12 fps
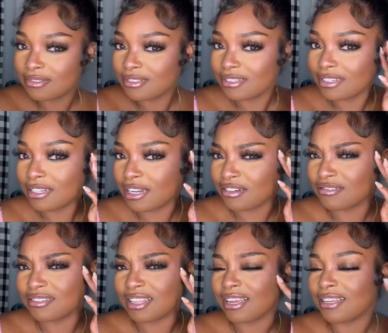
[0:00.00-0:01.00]
you know,
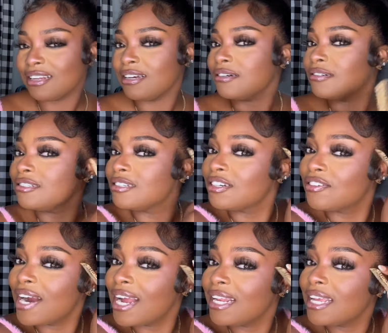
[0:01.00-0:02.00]
like, no.
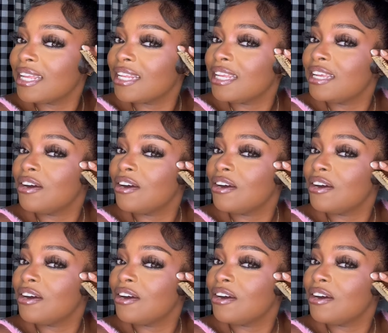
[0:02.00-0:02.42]
Granted,